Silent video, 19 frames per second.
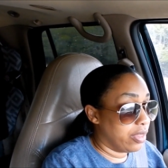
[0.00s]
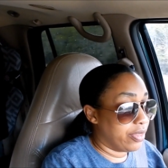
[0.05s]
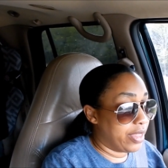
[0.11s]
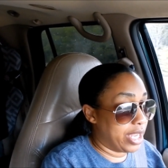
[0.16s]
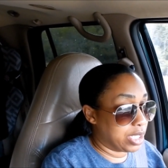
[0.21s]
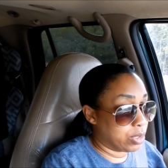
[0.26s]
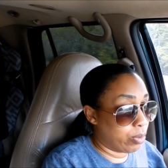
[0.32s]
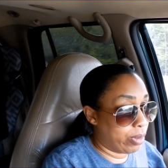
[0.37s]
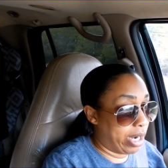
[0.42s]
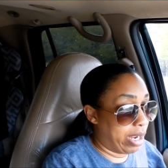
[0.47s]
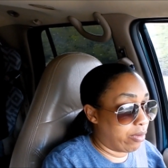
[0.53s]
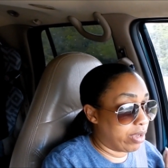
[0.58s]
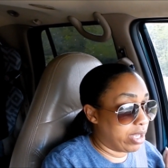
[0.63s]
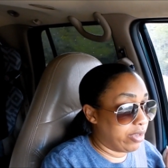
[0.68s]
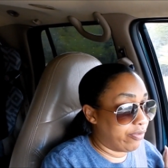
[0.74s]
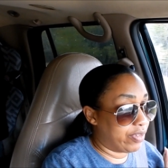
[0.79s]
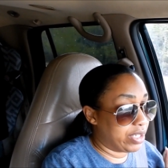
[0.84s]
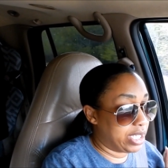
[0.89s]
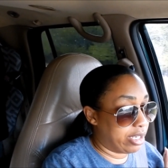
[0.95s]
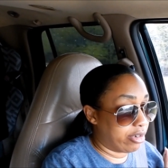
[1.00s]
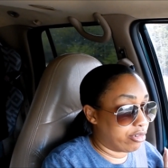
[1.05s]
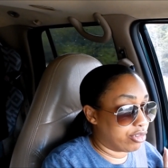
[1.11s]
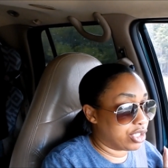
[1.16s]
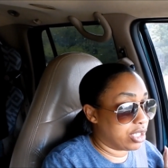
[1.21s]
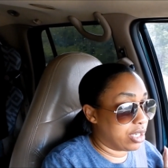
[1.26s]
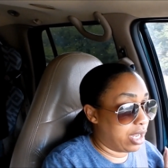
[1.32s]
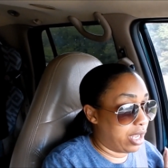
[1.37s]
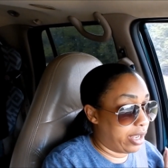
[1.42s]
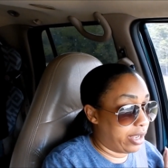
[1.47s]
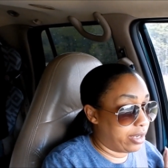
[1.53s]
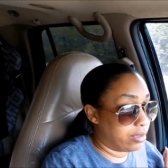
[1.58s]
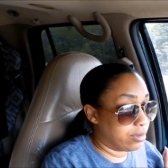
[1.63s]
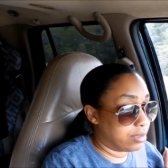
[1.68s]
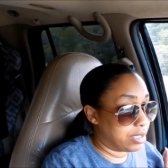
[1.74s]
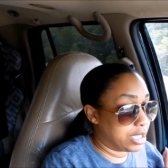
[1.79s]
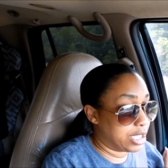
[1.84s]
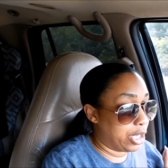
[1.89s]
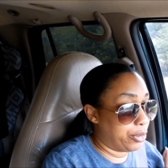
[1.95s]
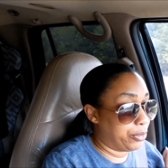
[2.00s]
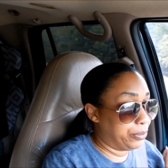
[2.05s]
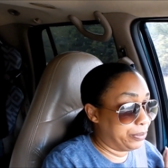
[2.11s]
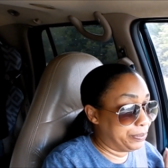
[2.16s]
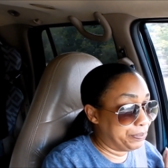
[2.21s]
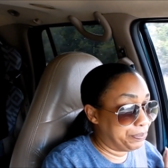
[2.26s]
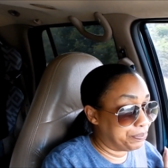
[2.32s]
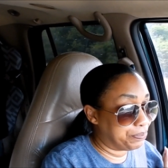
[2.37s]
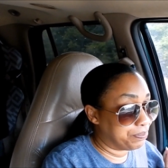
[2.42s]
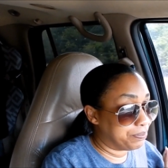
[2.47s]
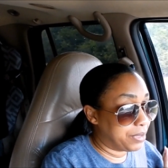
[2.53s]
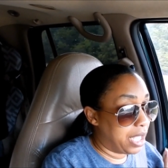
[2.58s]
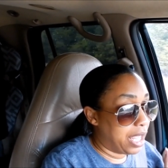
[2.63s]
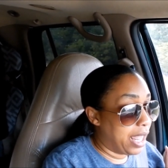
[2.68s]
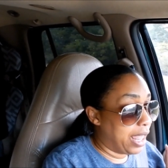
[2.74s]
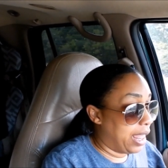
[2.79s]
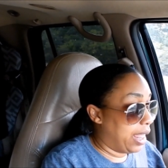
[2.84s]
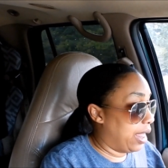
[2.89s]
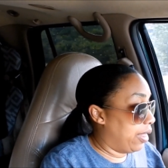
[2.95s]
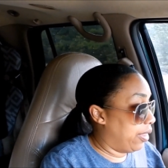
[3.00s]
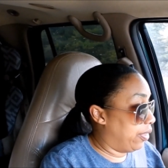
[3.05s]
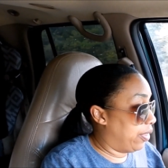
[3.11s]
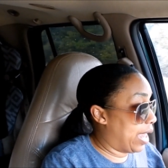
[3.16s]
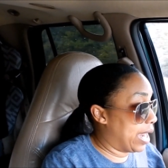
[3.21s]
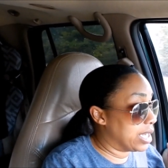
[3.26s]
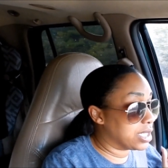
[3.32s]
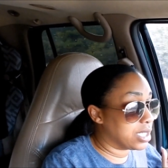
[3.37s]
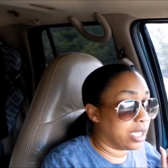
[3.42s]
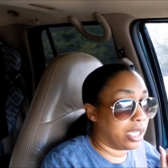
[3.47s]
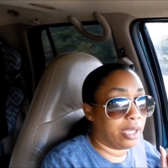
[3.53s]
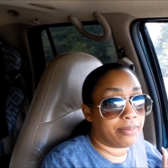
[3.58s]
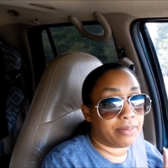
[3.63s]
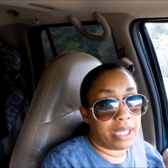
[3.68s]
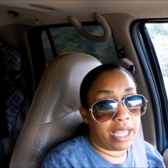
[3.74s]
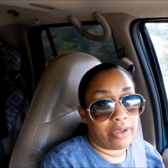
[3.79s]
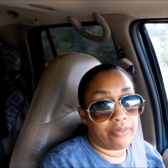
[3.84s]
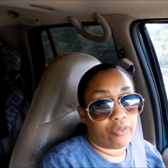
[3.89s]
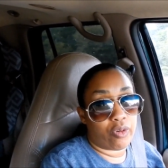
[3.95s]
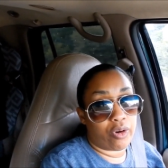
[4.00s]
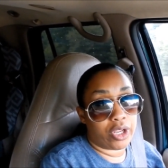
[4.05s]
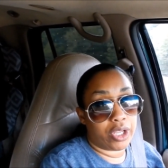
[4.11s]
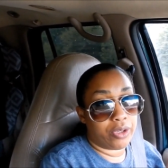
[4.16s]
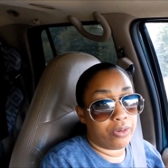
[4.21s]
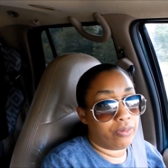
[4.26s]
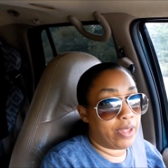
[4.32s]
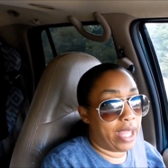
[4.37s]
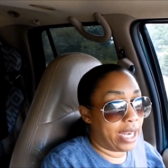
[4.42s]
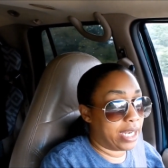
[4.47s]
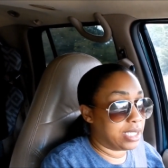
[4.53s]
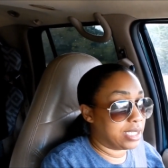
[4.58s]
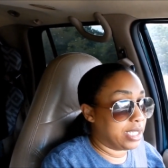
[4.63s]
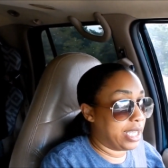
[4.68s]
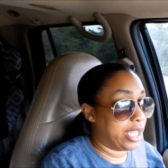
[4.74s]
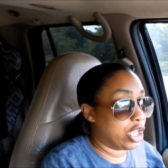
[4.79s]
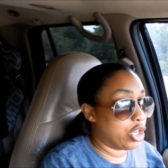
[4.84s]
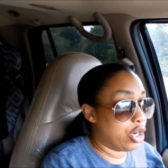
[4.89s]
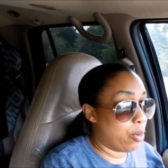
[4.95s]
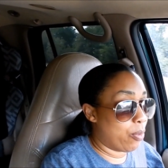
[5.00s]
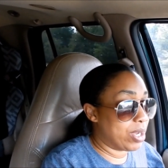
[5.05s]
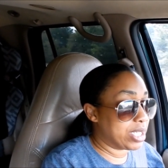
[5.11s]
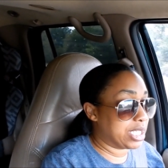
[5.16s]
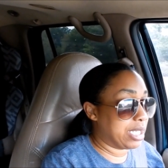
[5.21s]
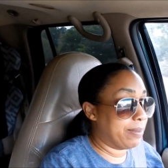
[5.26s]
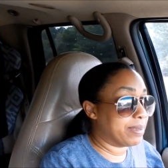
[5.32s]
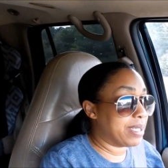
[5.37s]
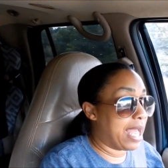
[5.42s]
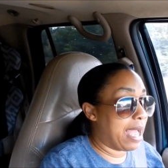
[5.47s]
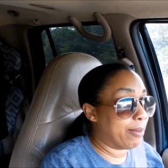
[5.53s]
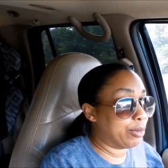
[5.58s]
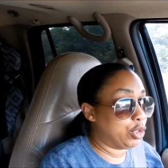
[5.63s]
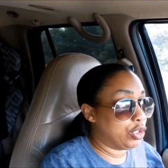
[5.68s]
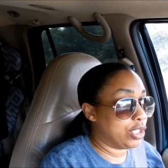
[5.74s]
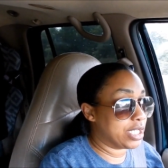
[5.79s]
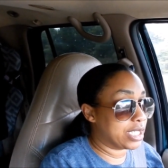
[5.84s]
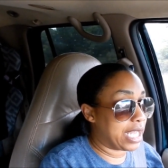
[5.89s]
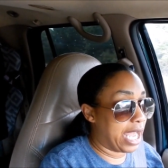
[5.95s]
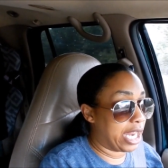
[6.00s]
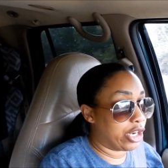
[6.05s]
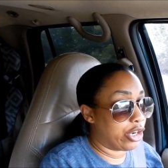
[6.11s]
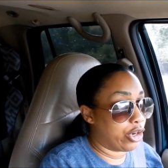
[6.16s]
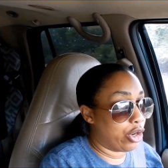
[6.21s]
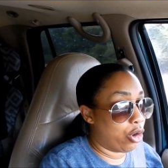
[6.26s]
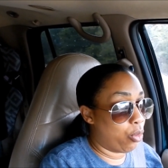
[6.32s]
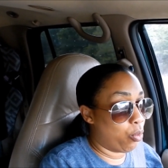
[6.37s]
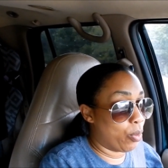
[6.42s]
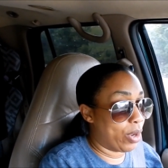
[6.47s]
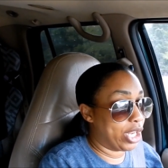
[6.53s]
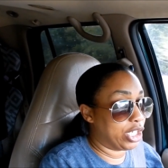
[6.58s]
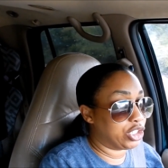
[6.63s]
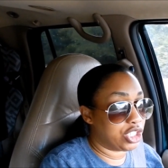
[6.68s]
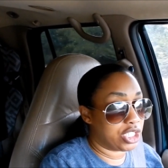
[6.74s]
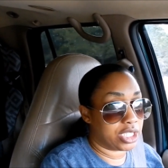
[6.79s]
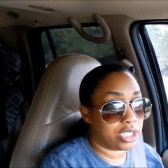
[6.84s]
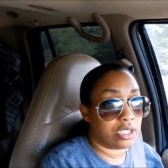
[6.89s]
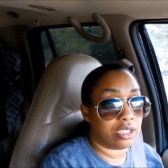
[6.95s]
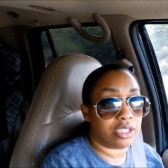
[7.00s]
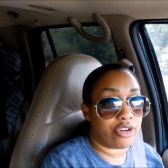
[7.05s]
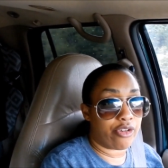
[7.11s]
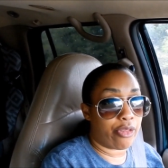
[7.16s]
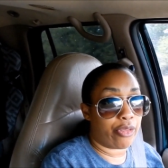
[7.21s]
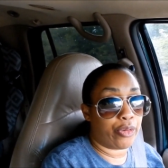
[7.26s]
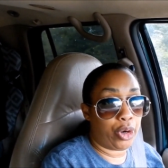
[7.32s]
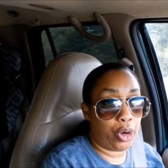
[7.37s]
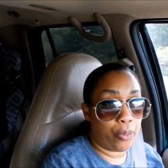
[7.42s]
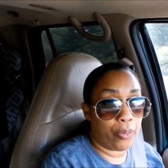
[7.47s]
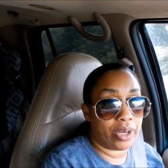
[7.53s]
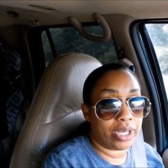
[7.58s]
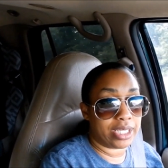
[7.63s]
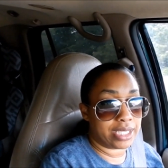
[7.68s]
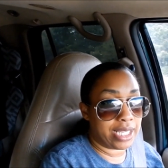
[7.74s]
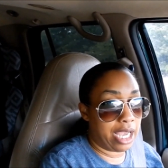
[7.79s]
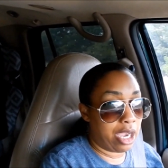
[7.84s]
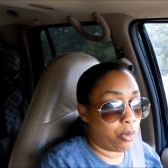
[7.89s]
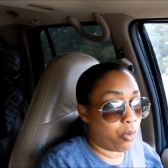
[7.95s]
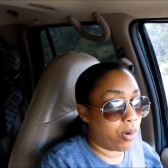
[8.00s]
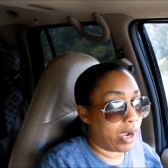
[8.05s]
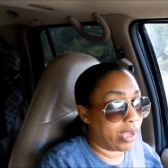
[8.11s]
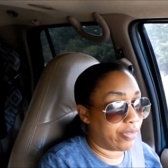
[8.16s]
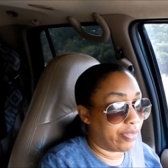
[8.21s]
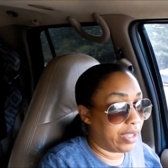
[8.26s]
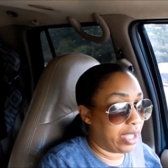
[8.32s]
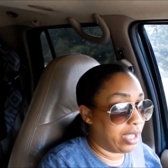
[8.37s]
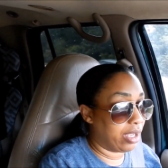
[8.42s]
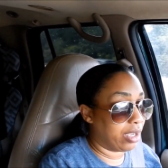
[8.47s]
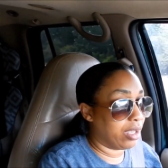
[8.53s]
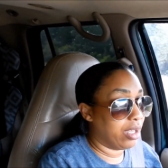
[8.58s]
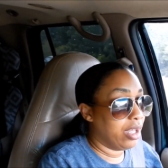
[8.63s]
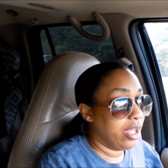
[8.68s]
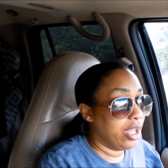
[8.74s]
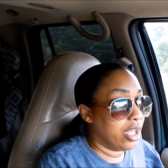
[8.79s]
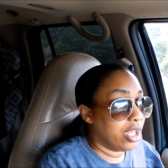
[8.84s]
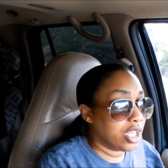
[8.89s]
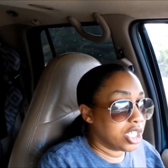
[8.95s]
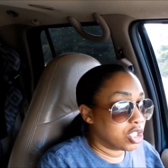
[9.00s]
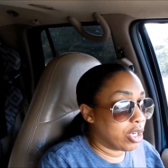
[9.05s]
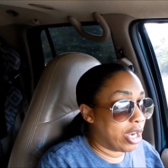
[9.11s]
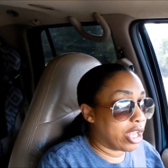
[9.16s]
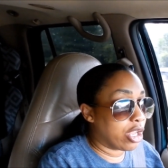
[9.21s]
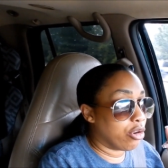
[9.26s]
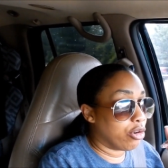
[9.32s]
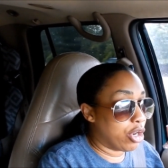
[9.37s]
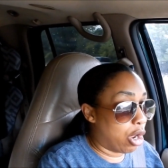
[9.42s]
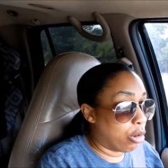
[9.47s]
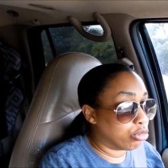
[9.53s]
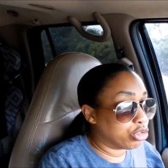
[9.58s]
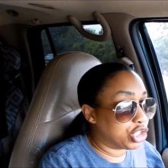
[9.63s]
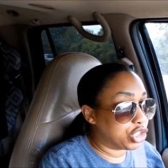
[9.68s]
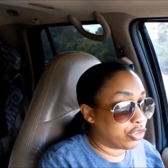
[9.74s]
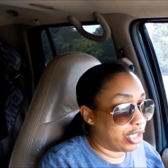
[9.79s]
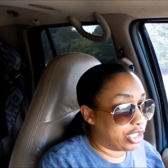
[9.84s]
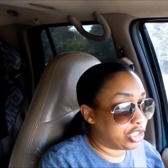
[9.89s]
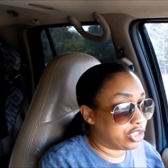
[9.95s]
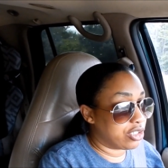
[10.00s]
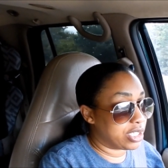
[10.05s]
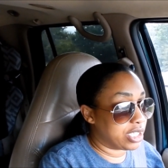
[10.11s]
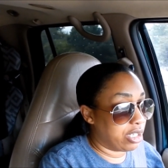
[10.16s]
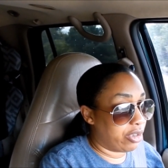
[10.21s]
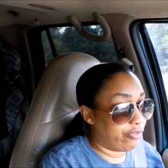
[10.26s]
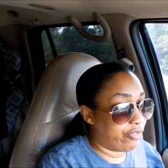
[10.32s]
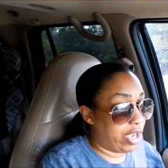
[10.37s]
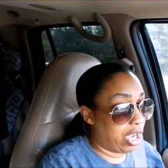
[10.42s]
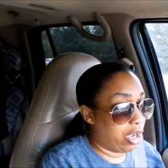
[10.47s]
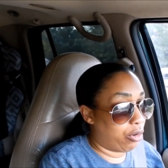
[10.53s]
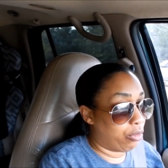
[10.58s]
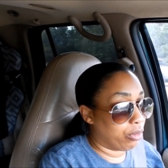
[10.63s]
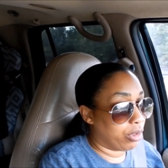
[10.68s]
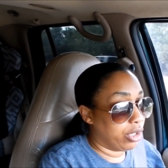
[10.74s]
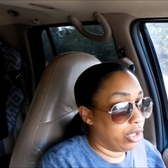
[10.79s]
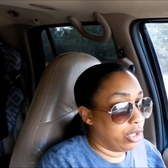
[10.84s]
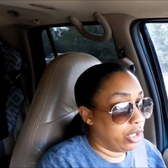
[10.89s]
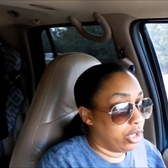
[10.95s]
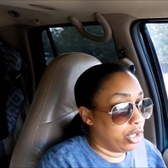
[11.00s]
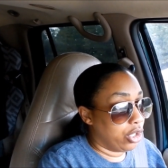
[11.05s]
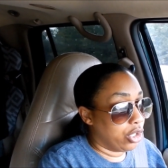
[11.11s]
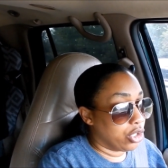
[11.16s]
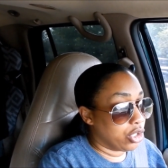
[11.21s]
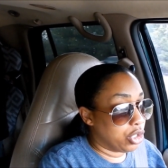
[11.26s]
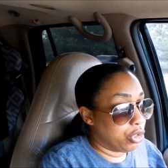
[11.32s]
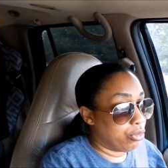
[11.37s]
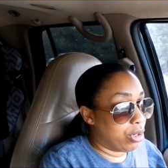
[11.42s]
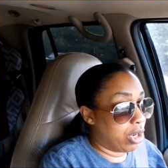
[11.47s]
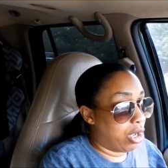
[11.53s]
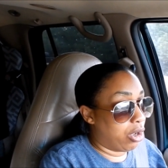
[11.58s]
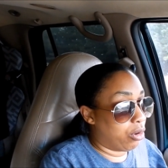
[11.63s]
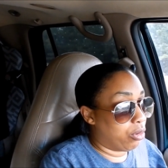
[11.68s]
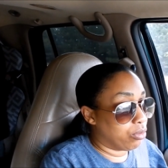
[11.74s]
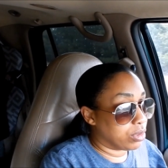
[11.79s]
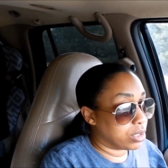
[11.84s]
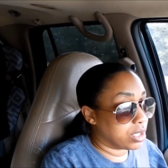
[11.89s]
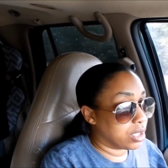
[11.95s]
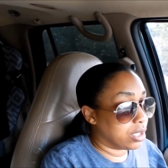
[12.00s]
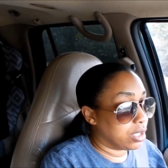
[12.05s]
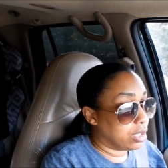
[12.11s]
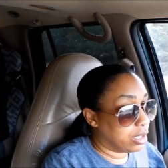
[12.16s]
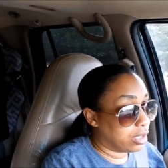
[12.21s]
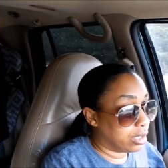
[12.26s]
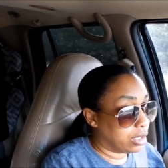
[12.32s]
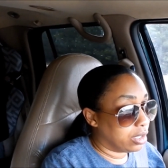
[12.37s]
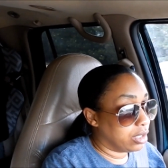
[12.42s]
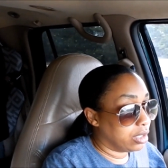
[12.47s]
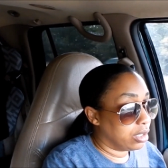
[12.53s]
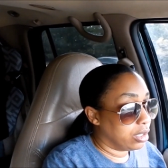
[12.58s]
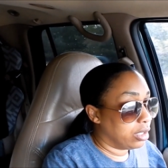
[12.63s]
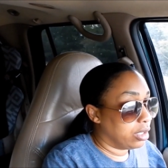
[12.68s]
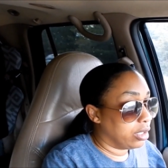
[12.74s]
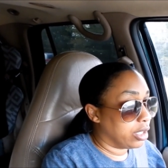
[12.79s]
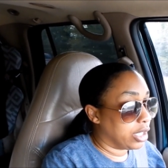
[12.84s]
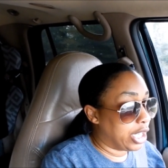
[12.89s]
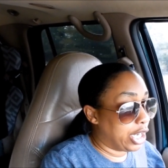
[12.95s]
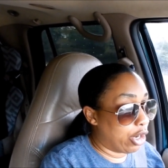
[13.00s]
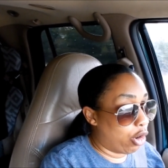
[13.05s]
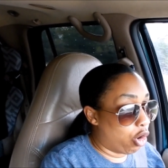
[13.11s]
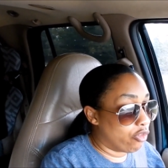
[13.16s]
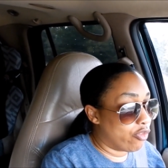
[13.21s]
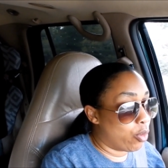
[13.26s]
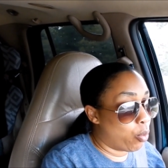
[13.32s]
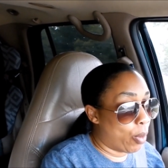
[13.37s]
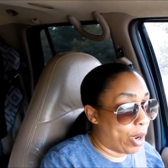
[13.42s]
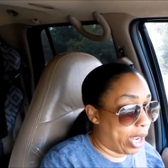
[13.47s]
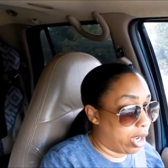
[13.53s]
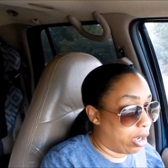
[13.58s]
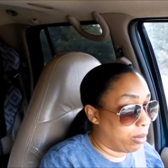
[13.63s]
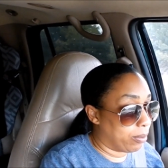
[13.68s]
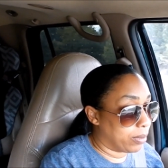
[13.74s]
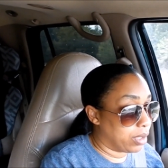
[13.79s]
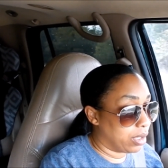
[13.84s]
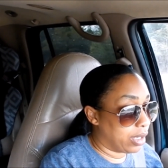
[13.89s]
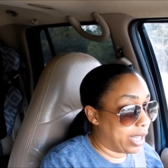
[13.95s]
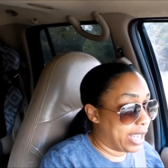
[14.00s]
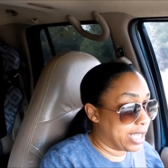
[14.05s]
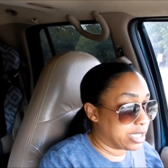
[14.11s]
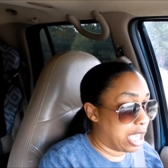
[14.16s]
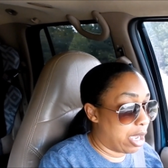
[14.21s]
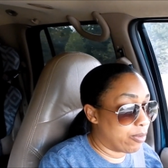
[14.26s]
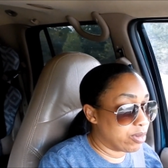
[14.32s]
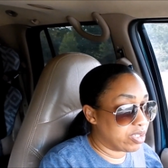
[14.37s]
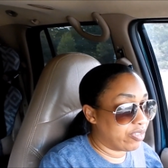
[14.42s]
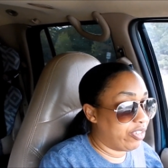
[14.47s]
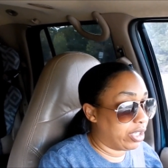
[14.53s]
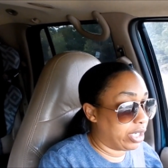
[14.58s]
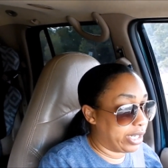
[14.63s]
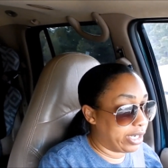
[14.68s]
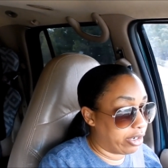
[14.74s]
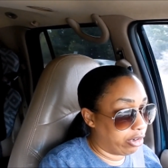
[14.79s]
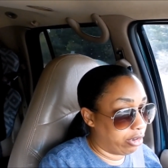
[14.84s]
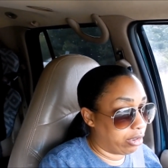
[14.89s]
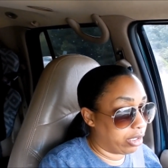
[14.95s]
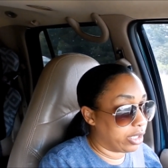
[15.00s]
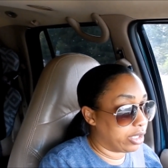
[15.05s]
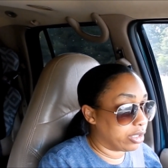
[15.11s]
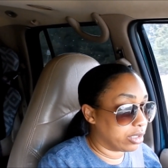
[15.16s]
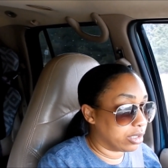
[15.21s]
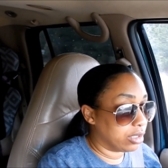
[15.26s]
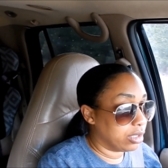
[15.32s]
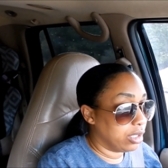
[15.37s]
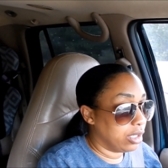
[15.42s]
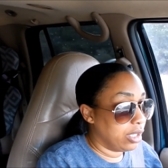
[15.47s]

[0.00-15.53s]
that's what I'll eat for dinner tonight. So that is an update for you. That is it. You know what? Sometimes you just got to know when just to throw in the towel, I think, so that you don't stress yourself out. You don't get overwhelmed as I was feeling earlier